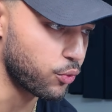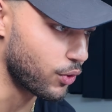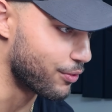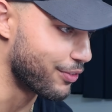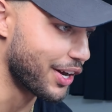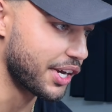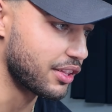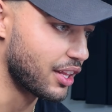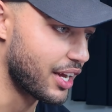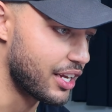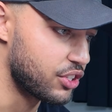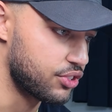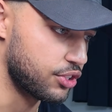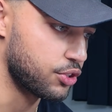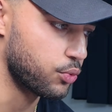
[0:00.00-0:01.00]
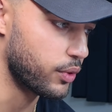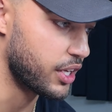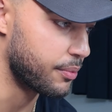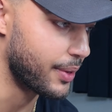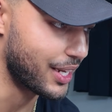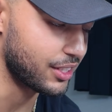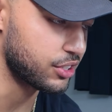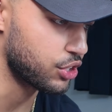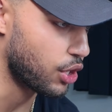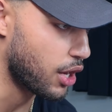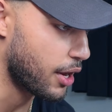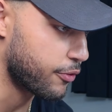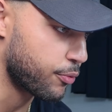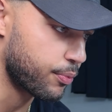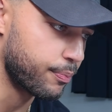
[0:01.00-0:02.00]
revitalize the suede, make it
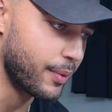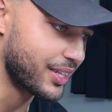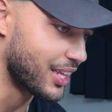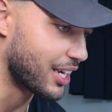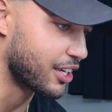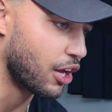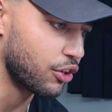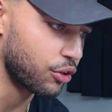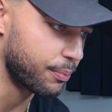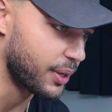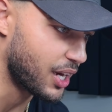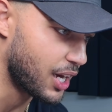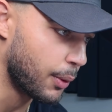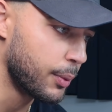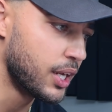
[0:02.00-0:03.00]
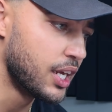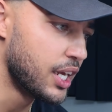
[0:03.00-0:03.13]
soft, make that color pop.